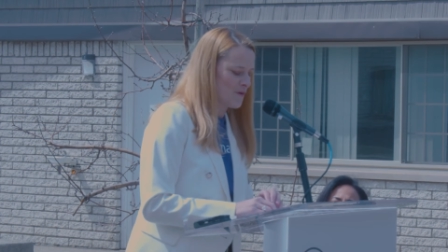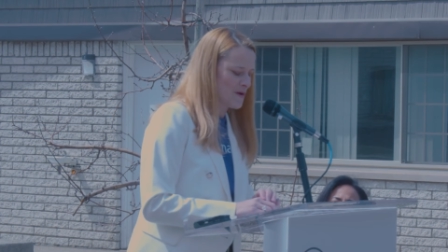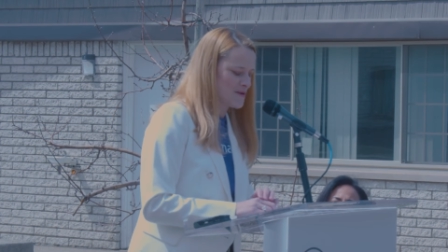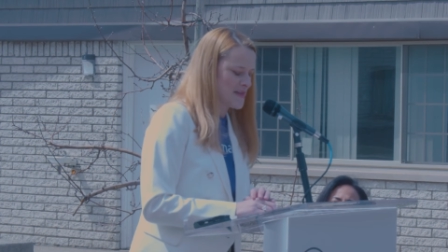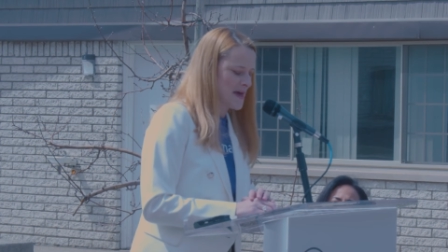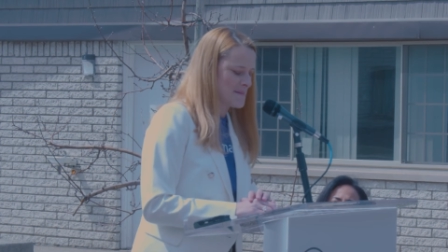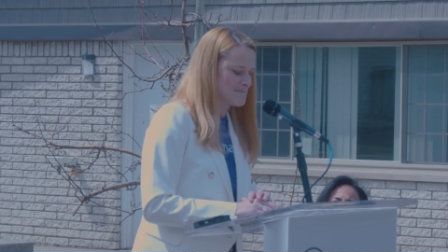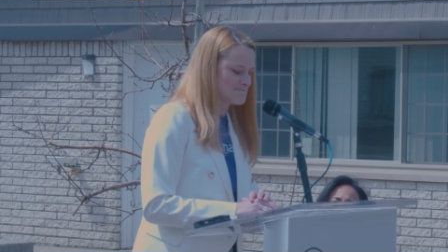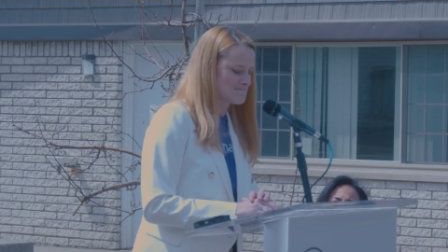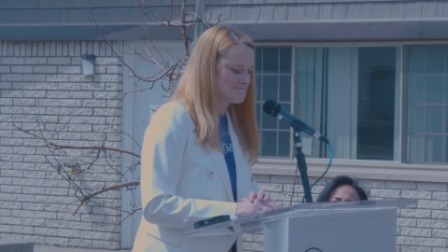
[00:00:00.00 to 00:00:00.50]
for
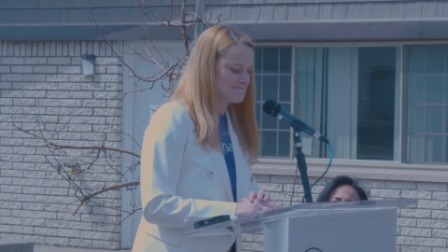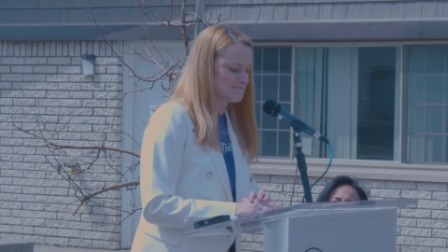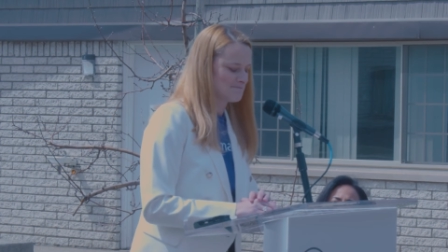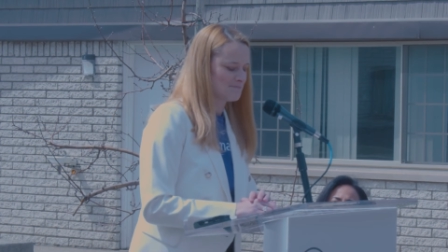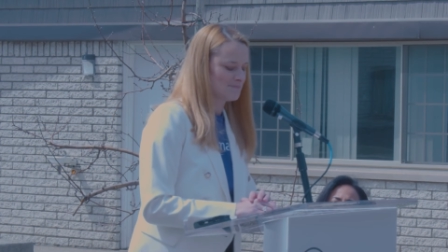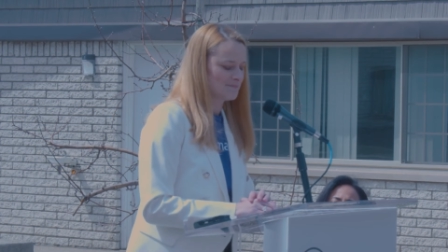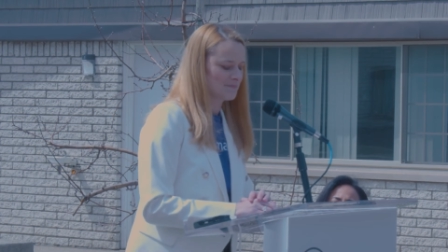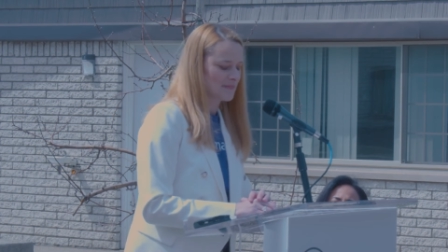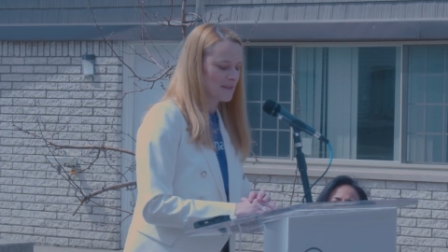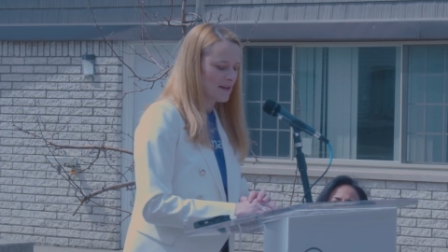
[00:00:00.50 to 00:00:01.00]
them.
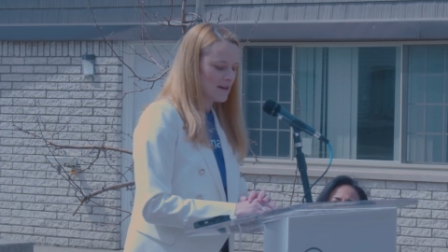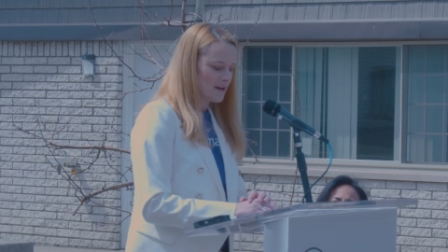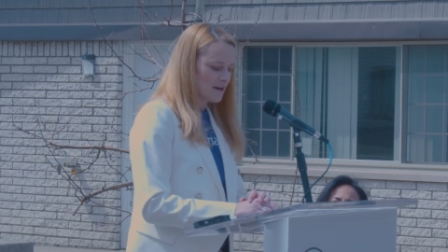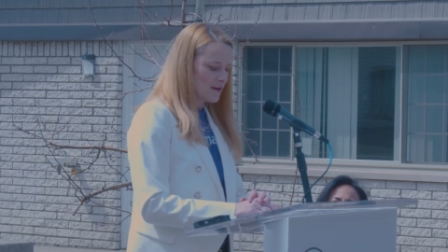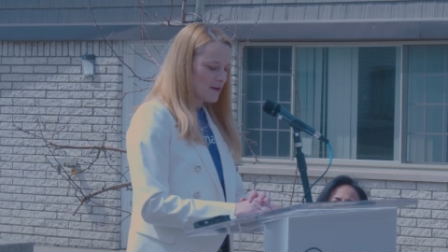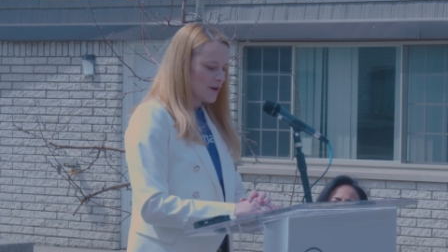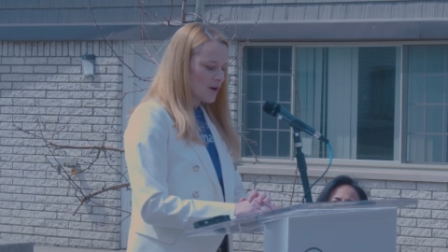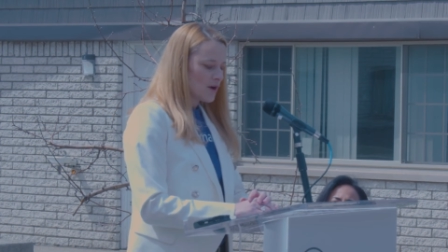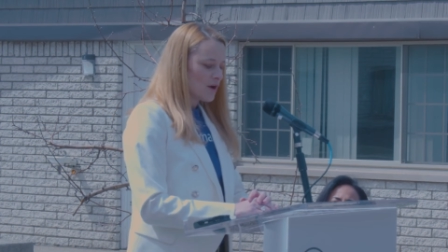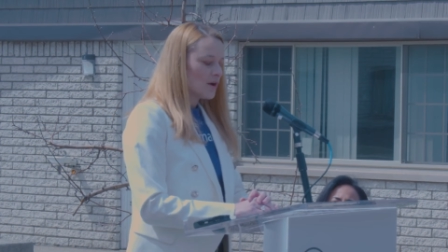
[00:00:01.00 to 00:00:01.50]

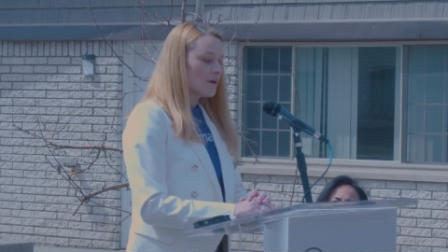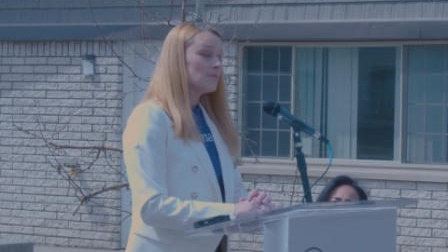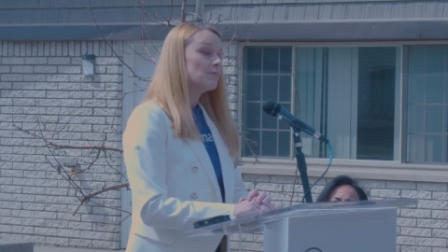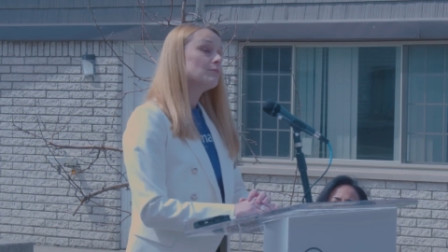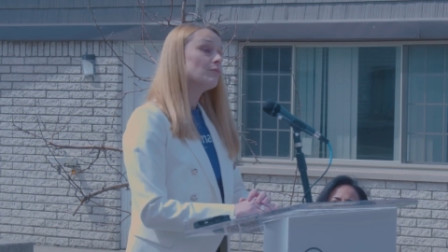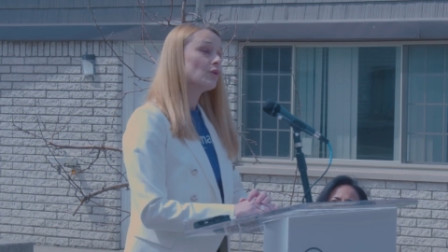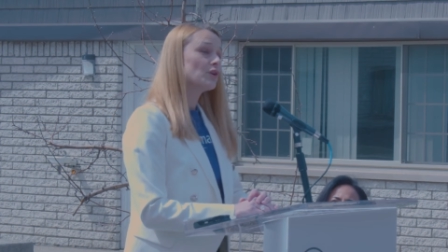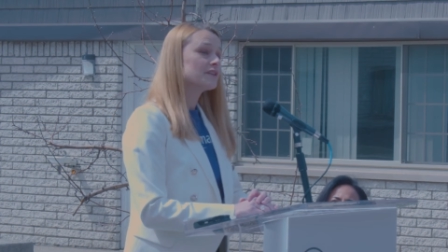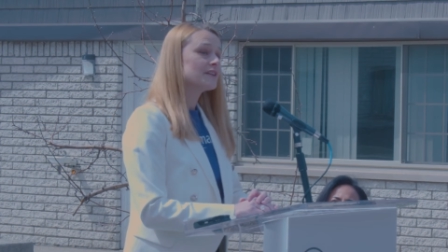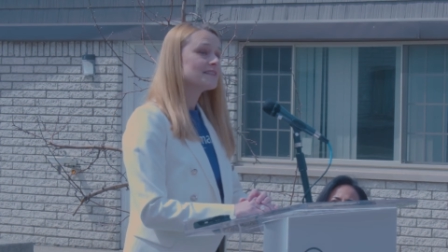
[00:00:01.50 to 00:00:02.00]

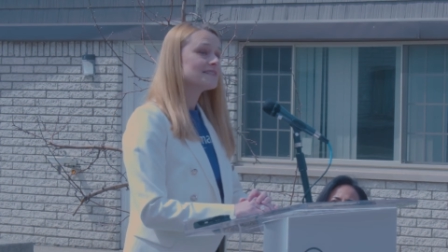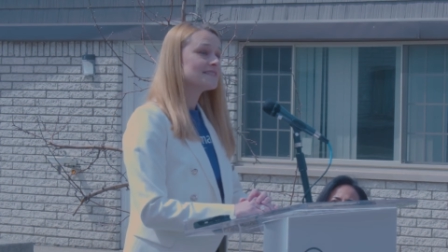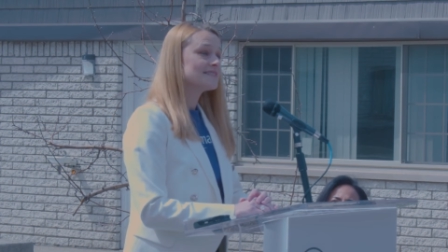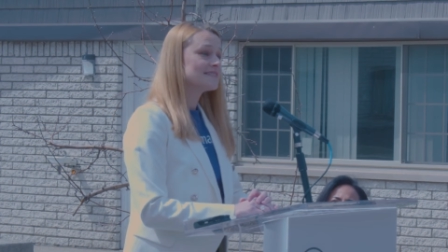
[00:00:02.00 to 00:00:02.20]
More than